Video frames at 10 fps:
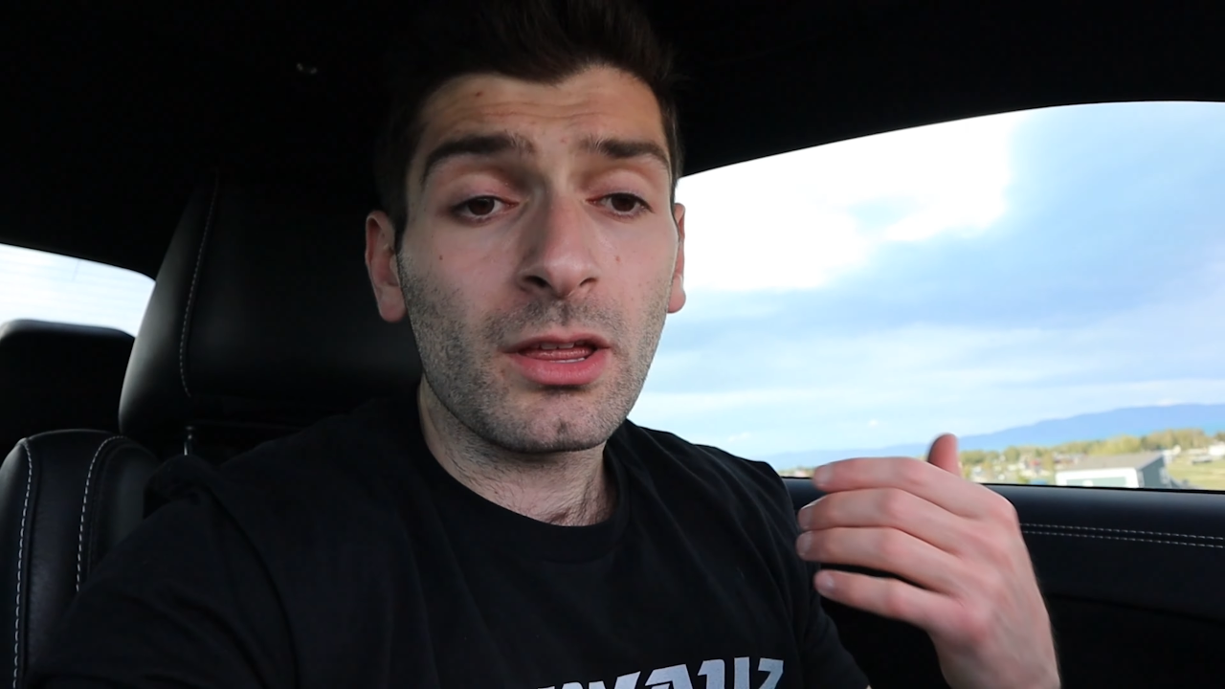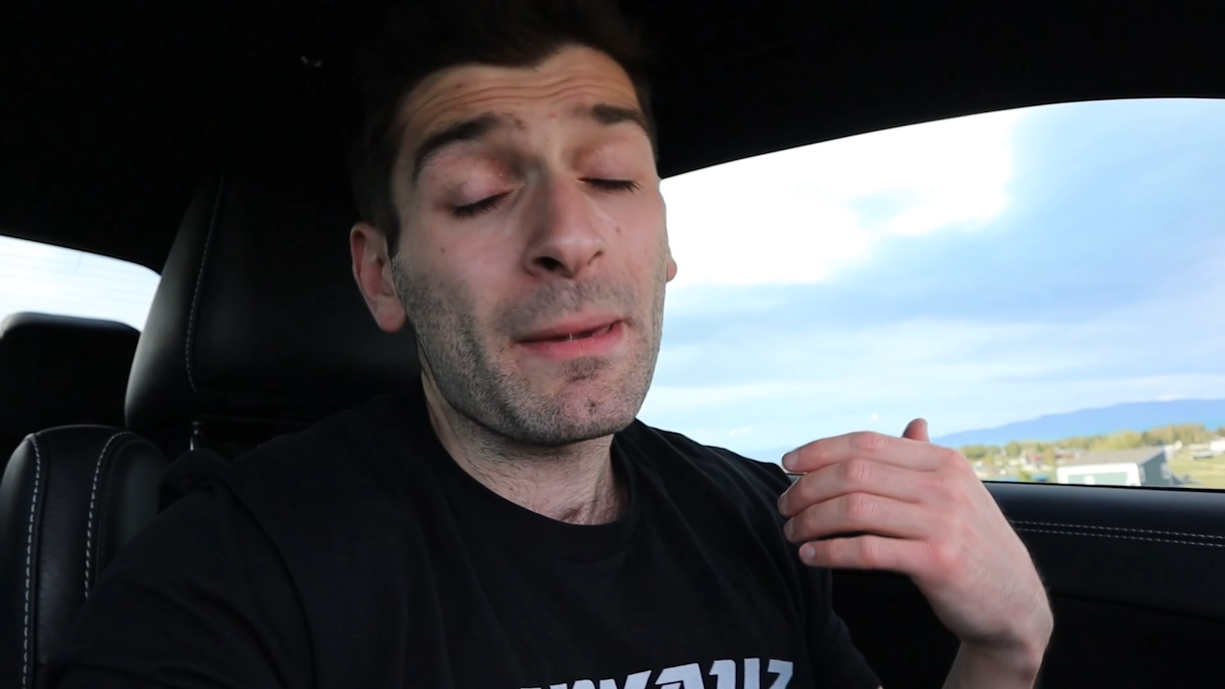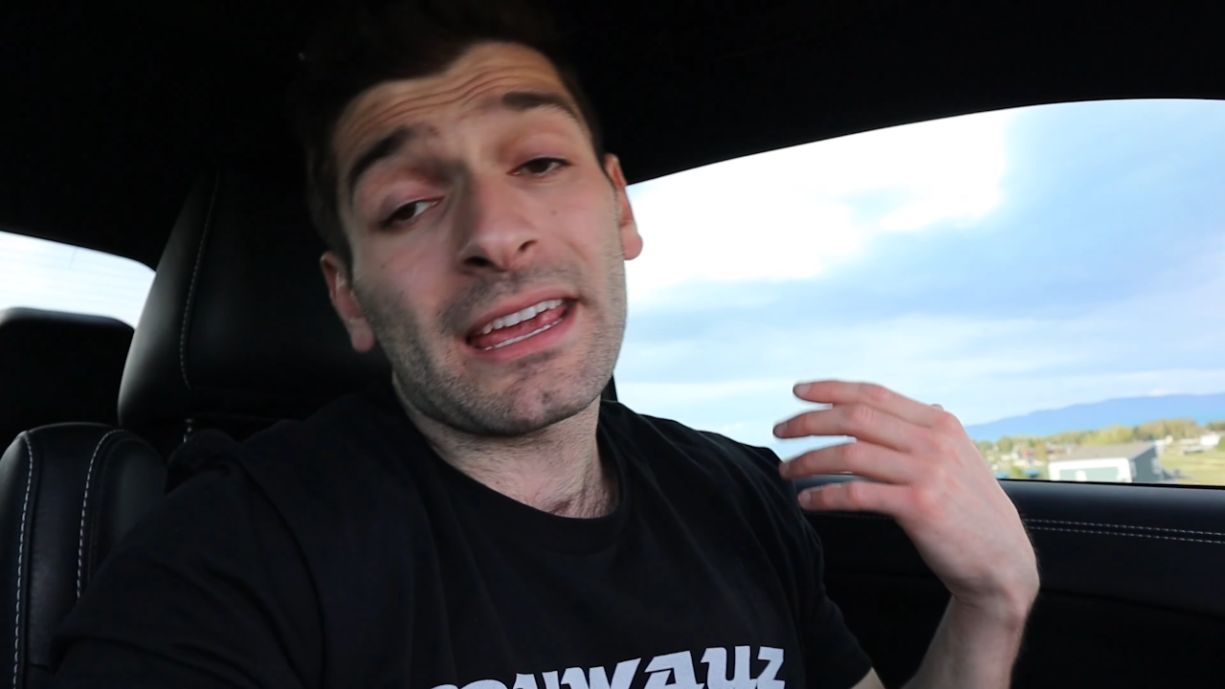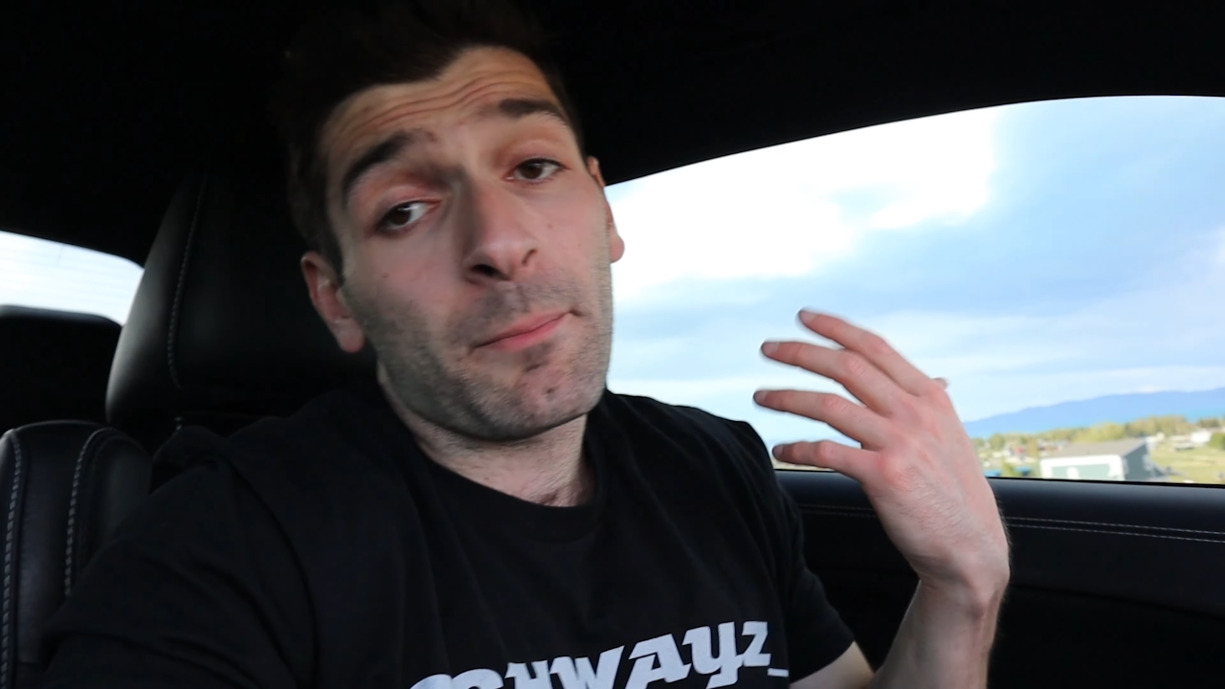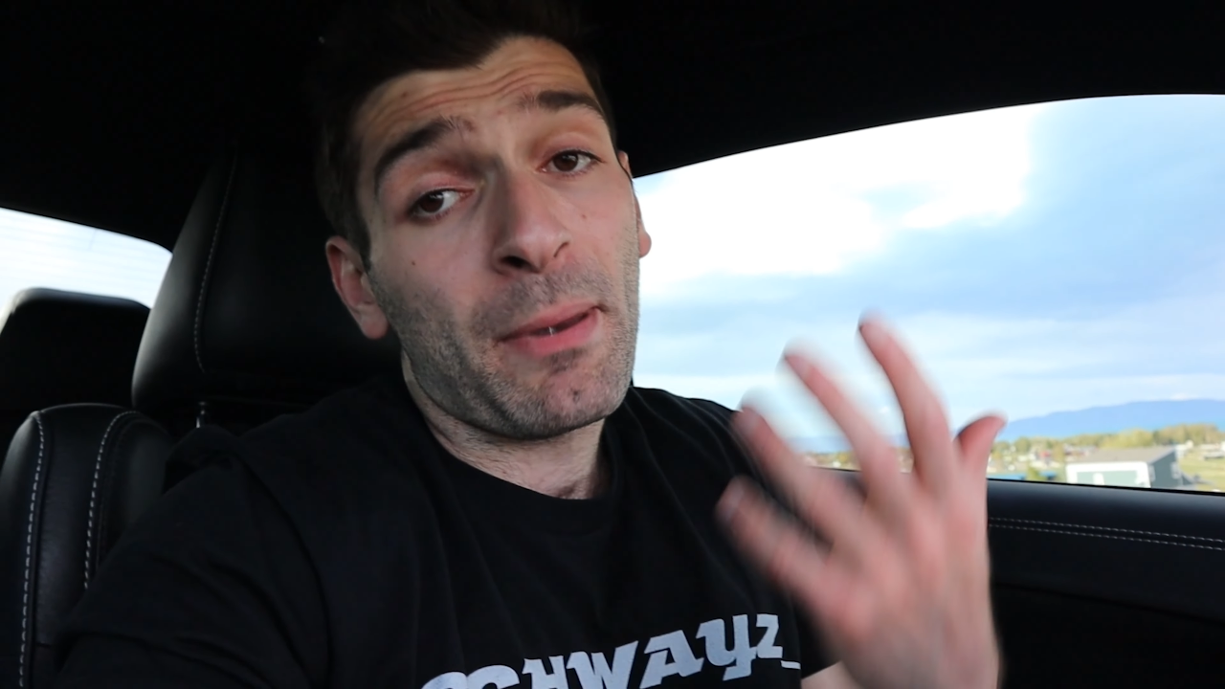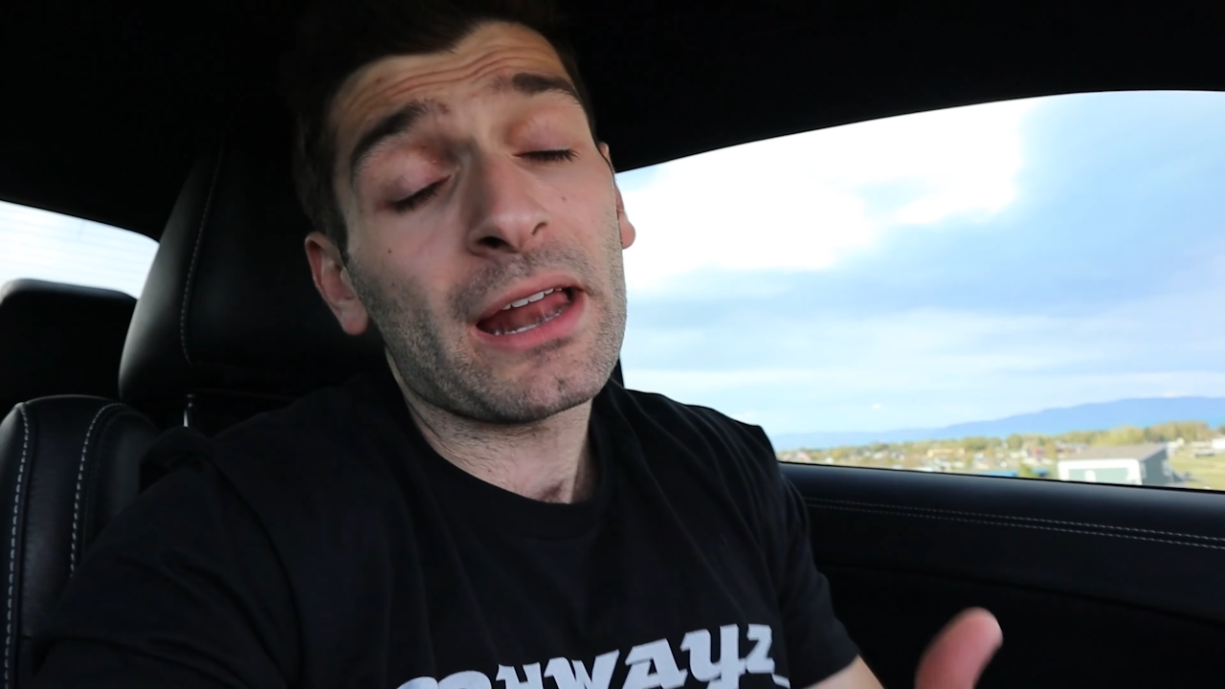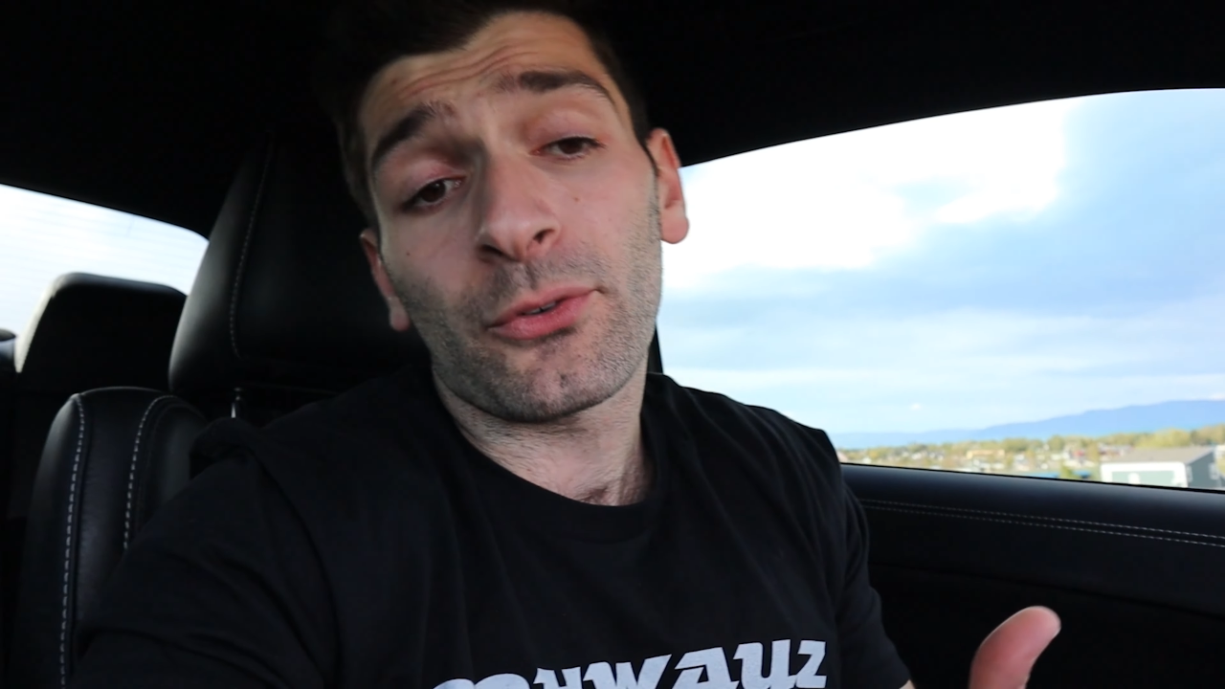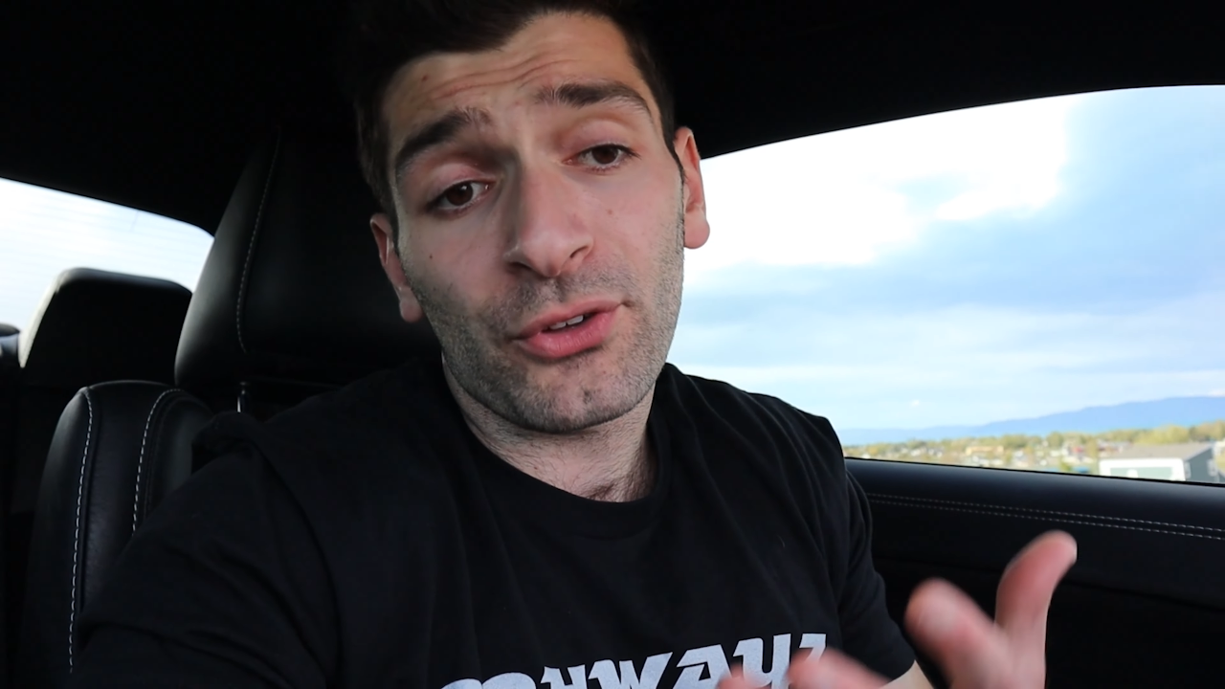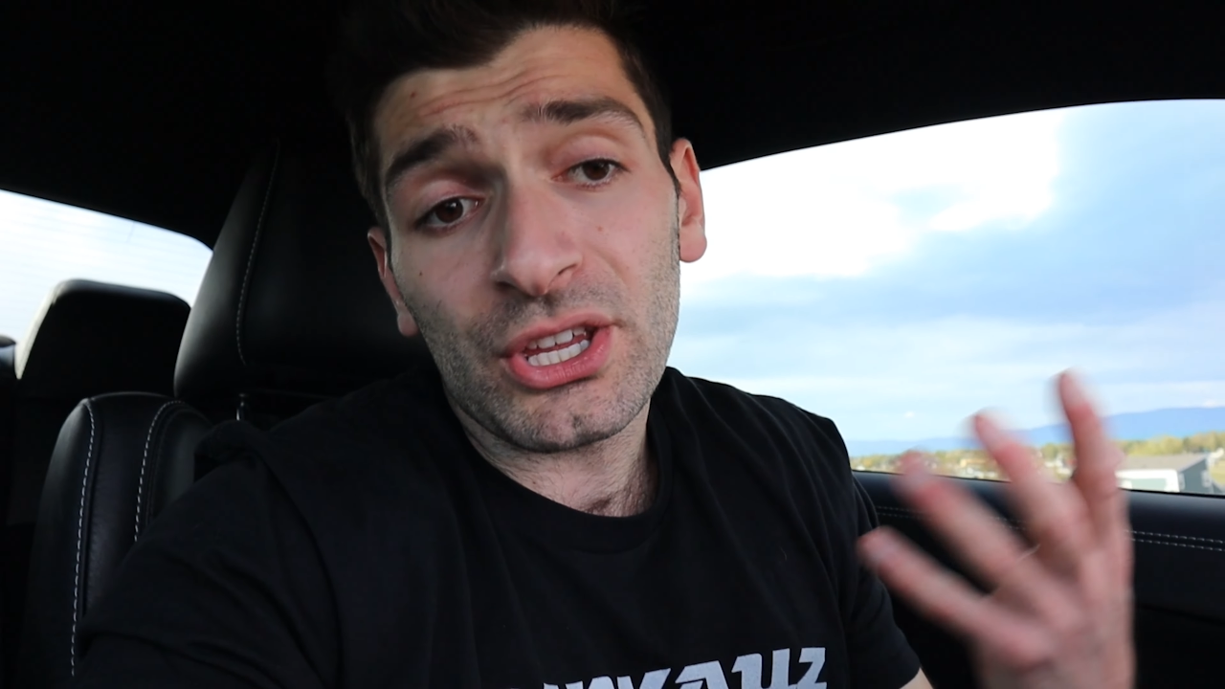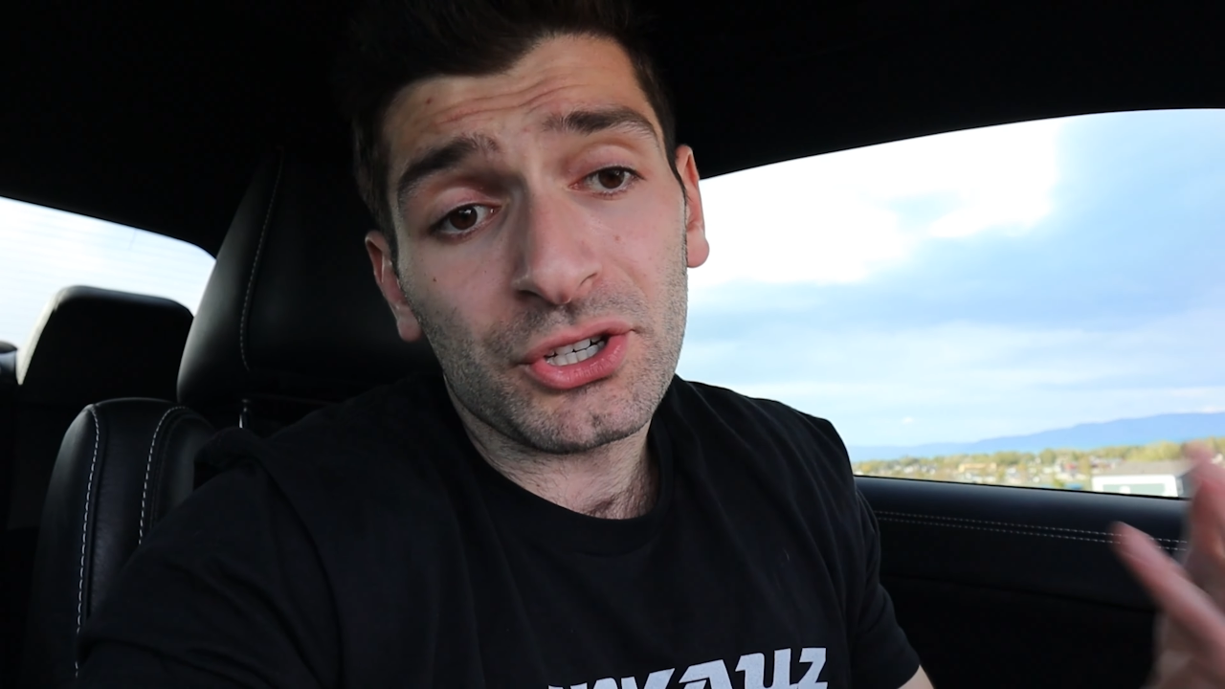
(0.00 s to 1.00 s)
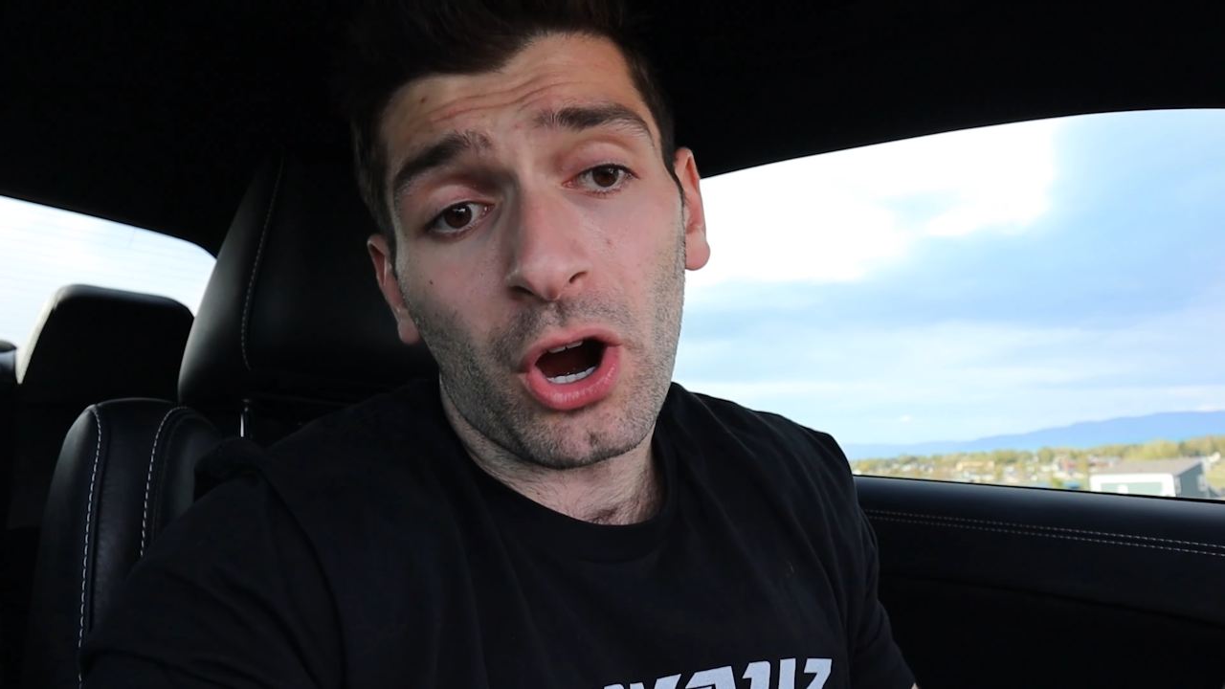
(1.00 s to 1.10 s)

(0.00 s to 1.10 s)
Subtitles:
that make it better for this